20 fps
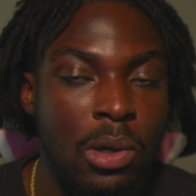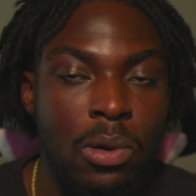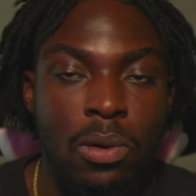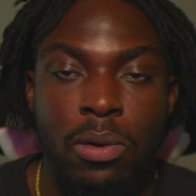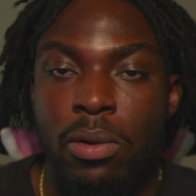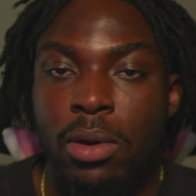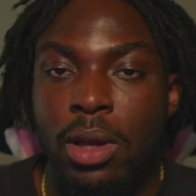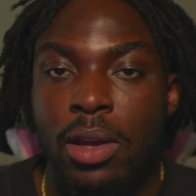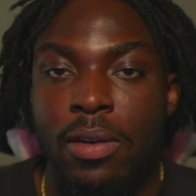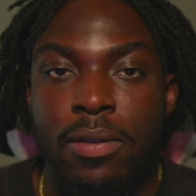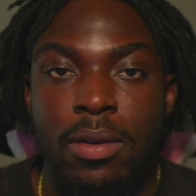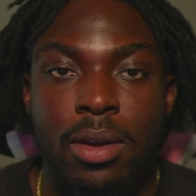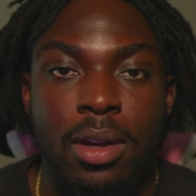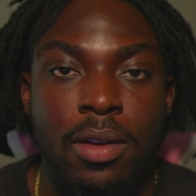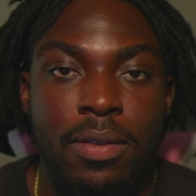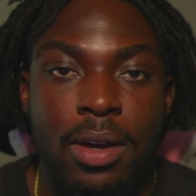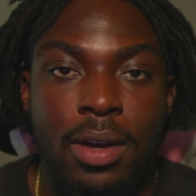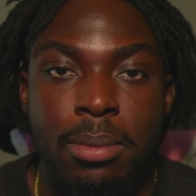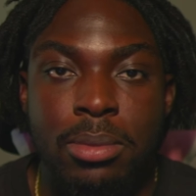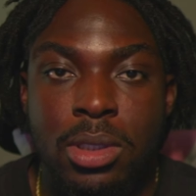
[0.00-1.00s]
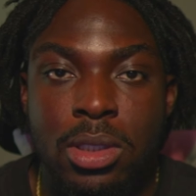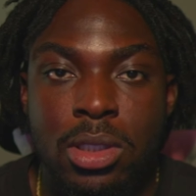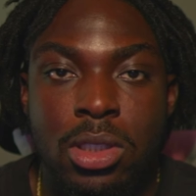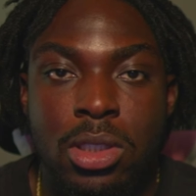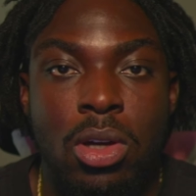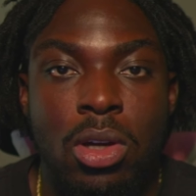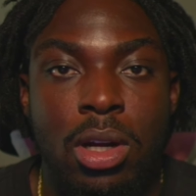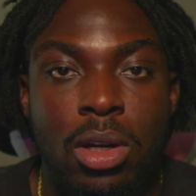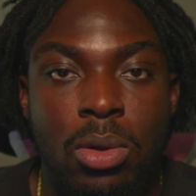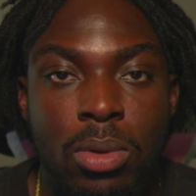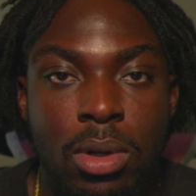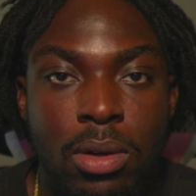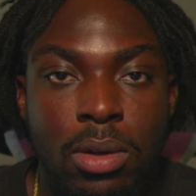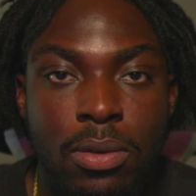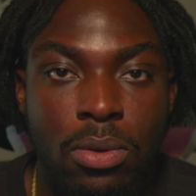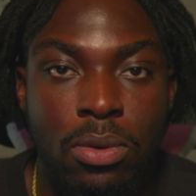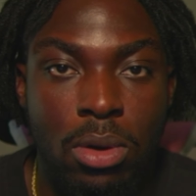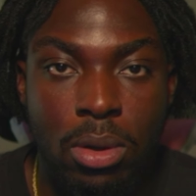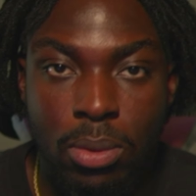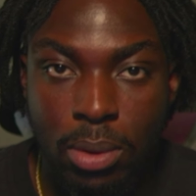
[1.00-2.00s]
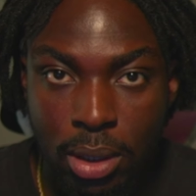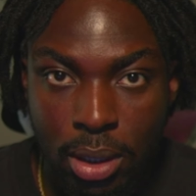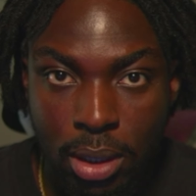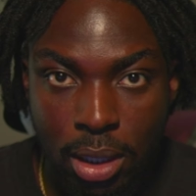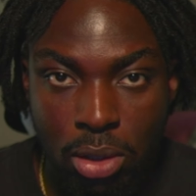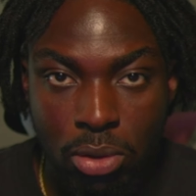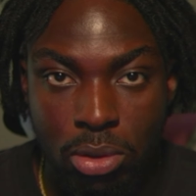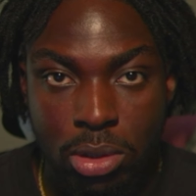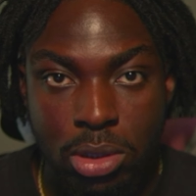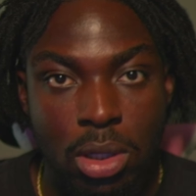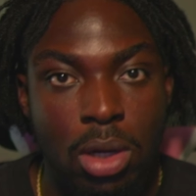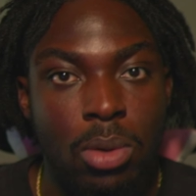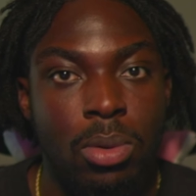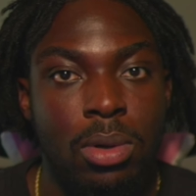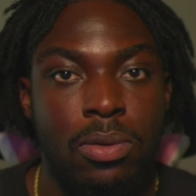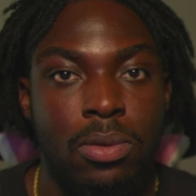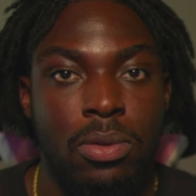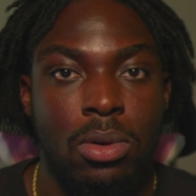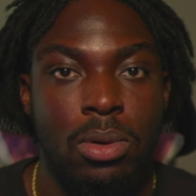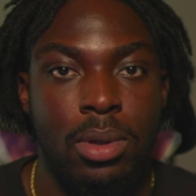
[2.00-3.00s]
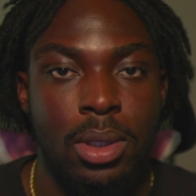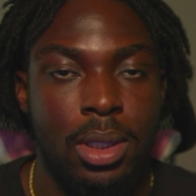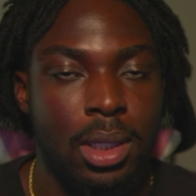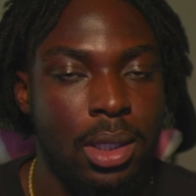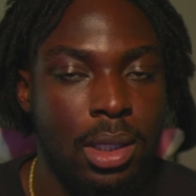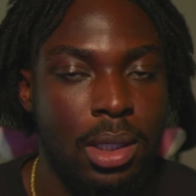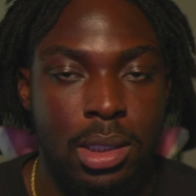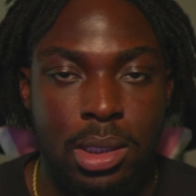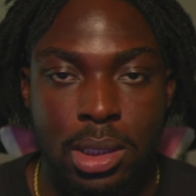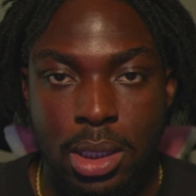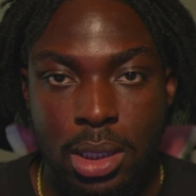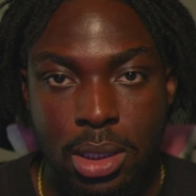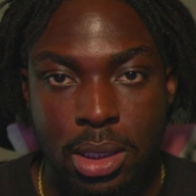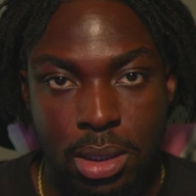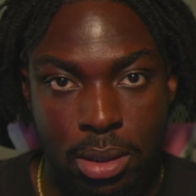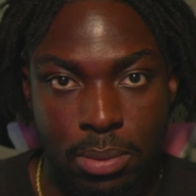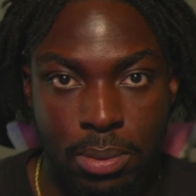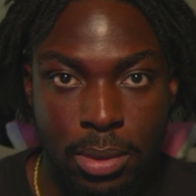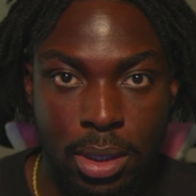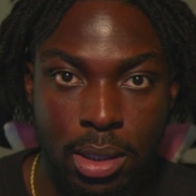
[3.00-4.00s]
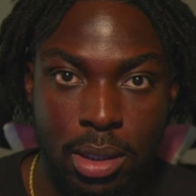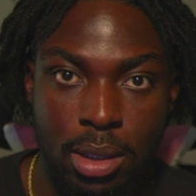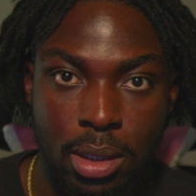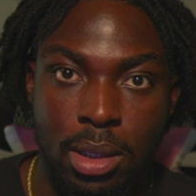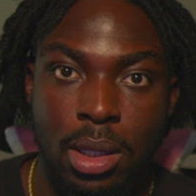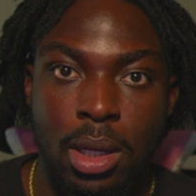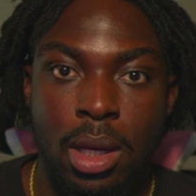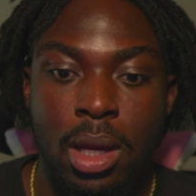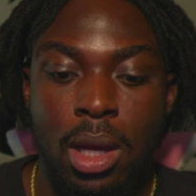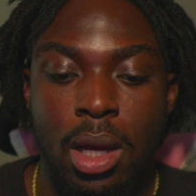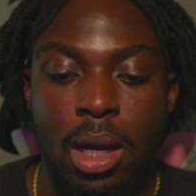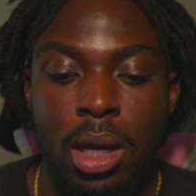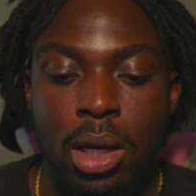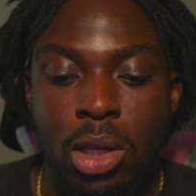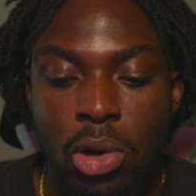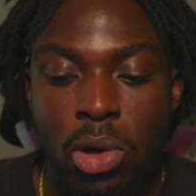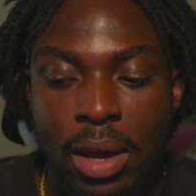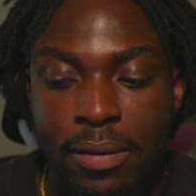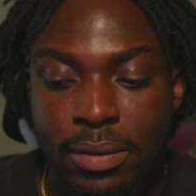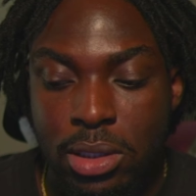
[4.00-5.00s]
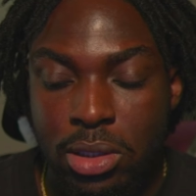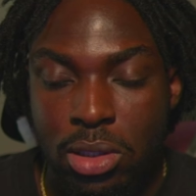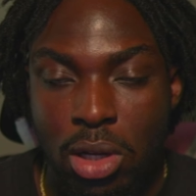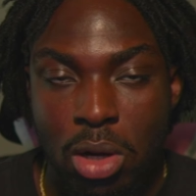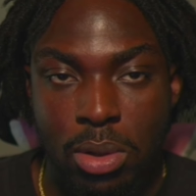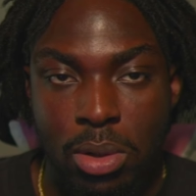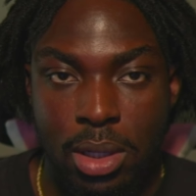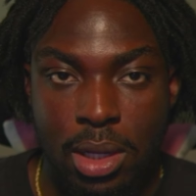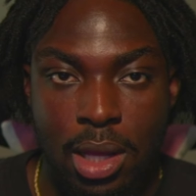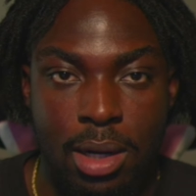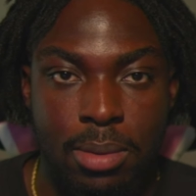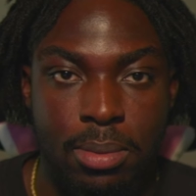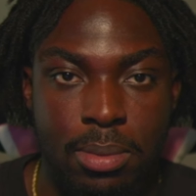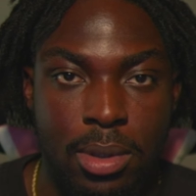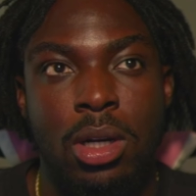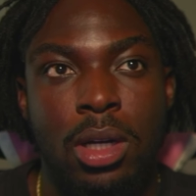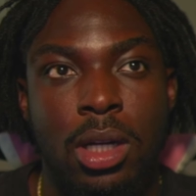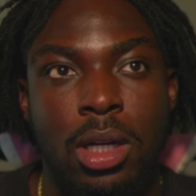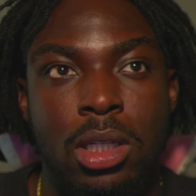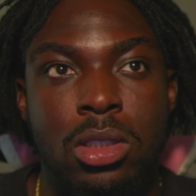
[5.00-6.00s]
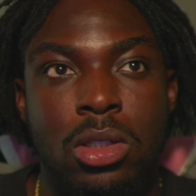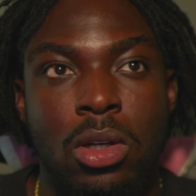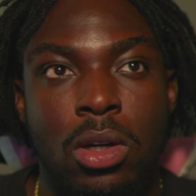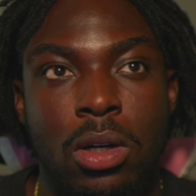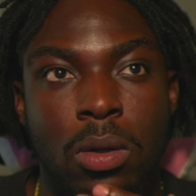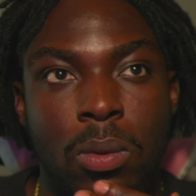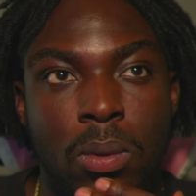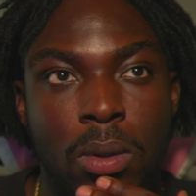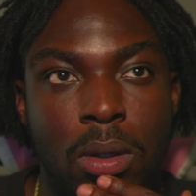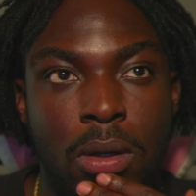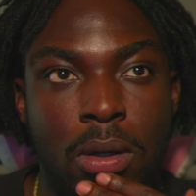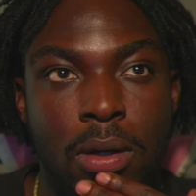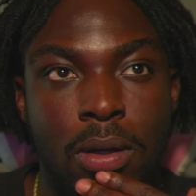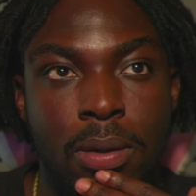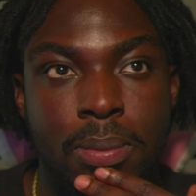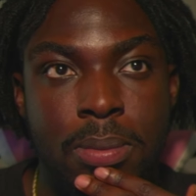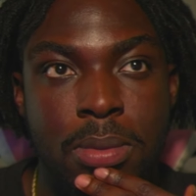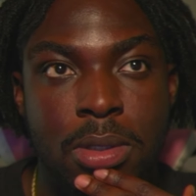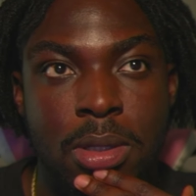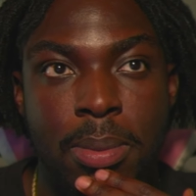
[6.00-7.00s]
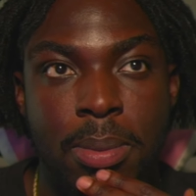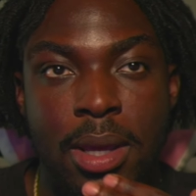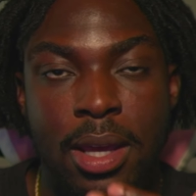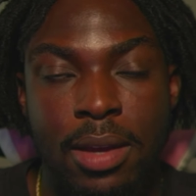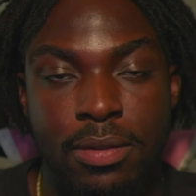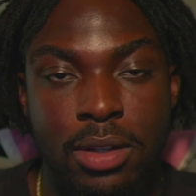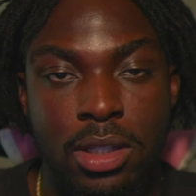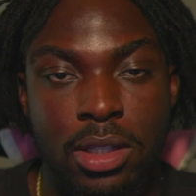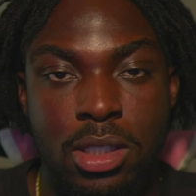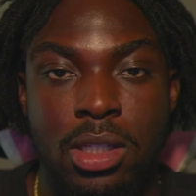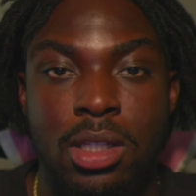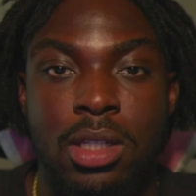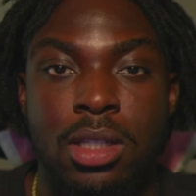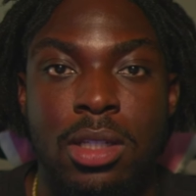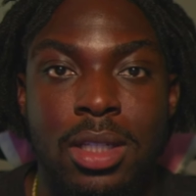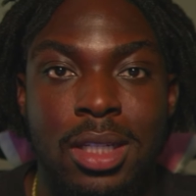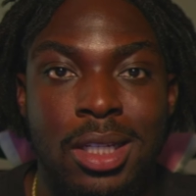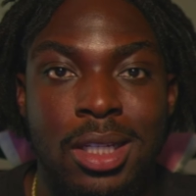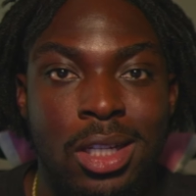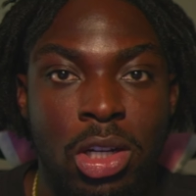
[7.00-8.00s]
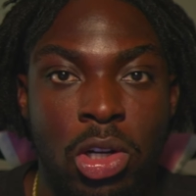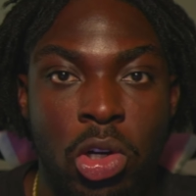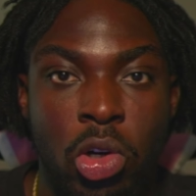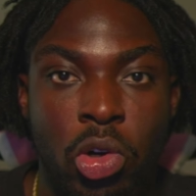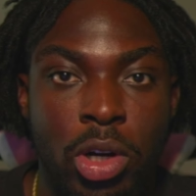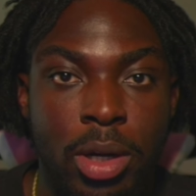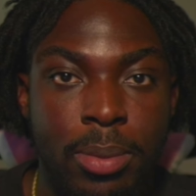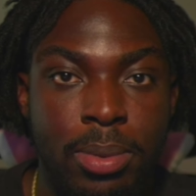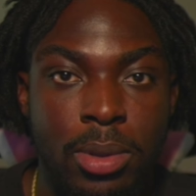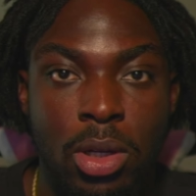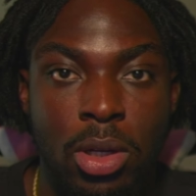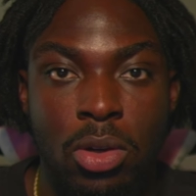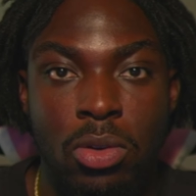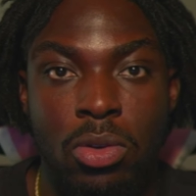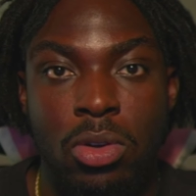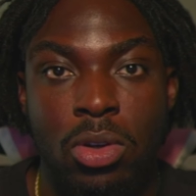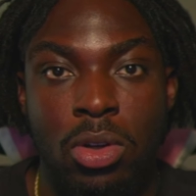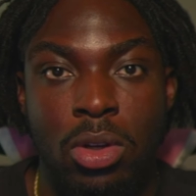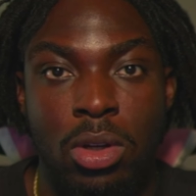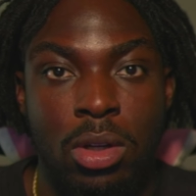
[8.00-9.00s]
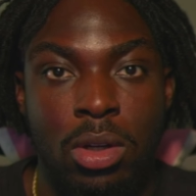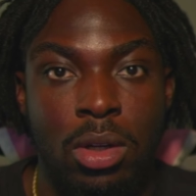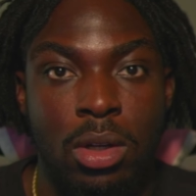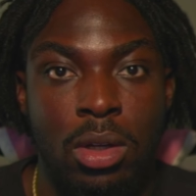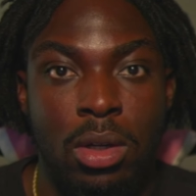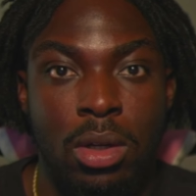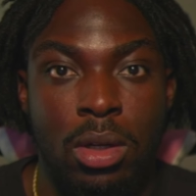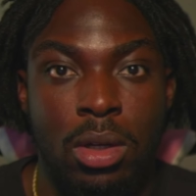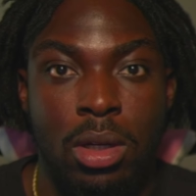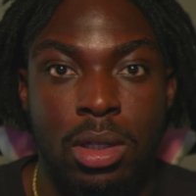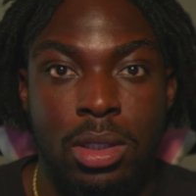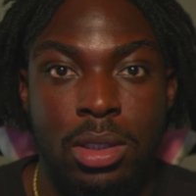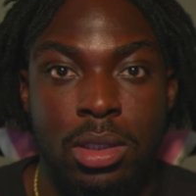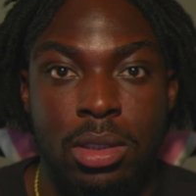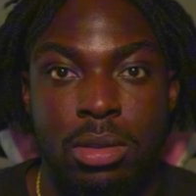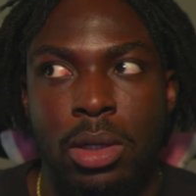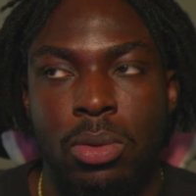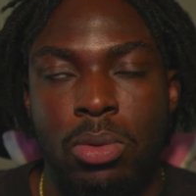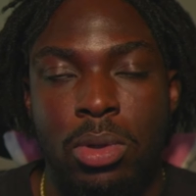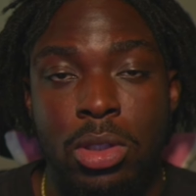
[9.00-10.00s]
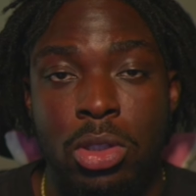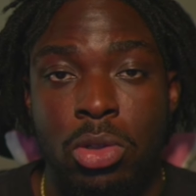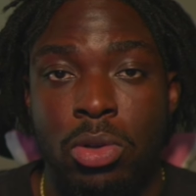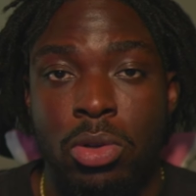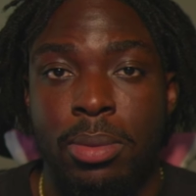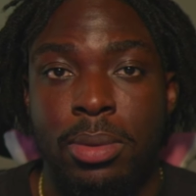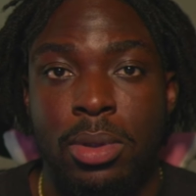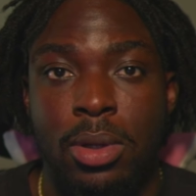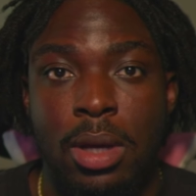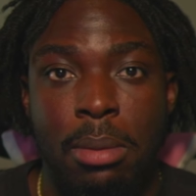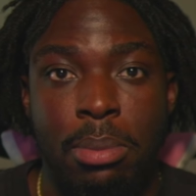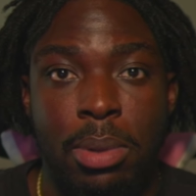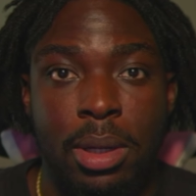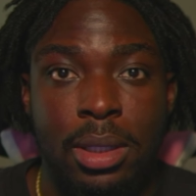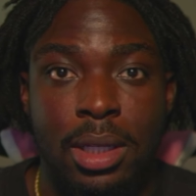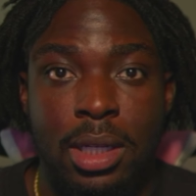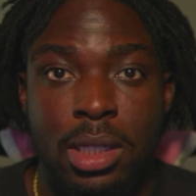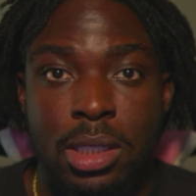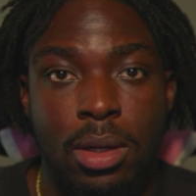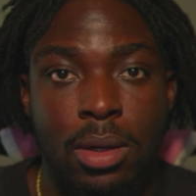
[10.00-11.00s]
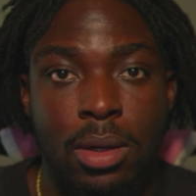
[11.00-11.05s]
Even if I'm just starting with a 401k, you can start with a 401k. That's easy money. You don't have to start with a lot of money. I started with some heavy shit, crypto. It was crypto. I bought that shit.